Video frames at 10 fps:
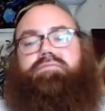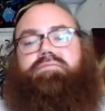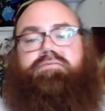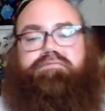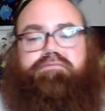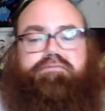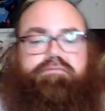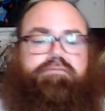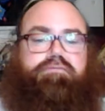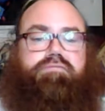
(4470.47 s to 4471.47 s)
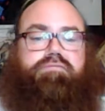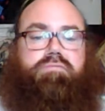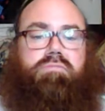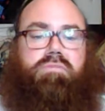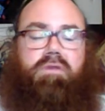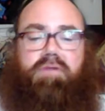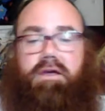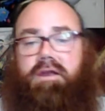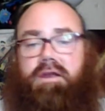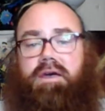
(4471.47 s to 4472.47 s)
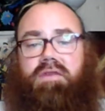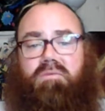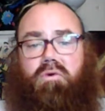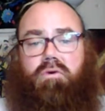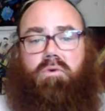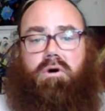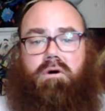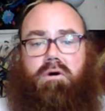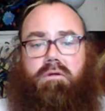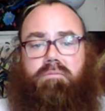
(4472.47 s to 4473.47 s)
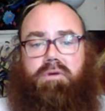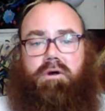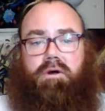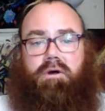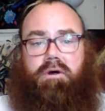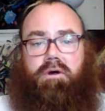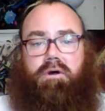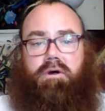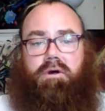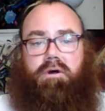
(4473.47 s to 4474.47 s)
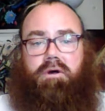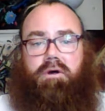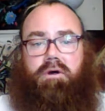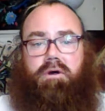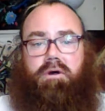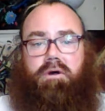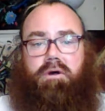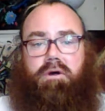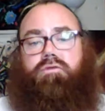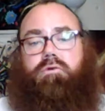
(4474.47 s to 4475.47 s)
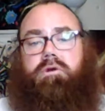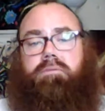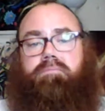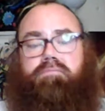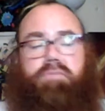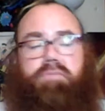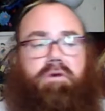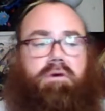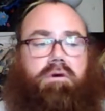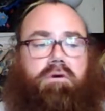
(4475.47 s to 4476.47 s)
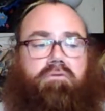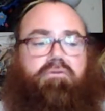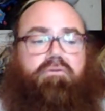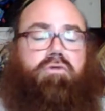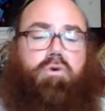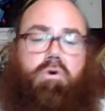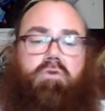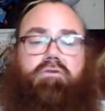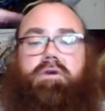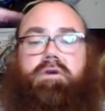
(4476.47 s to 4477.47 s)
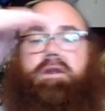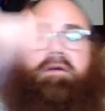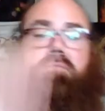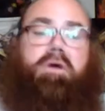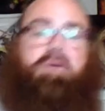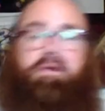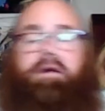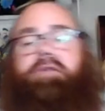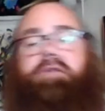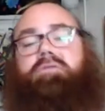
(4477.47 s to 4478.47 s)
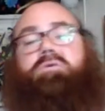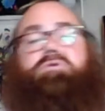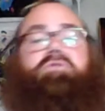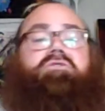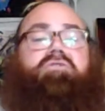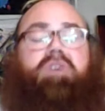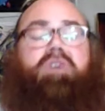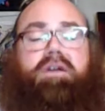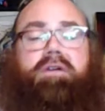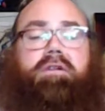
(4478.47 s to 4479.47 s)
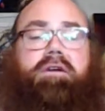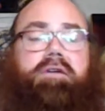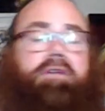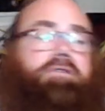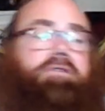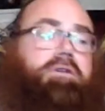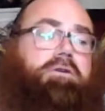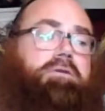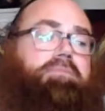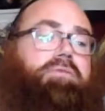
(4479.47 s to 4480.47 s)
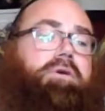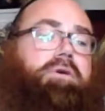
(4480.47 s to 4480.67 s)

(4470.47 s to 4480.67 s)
They kind of had the border wall, but the Durkadur cut through it, flew over it in paragliders, which was fucking hilarious, dude. Oh my god.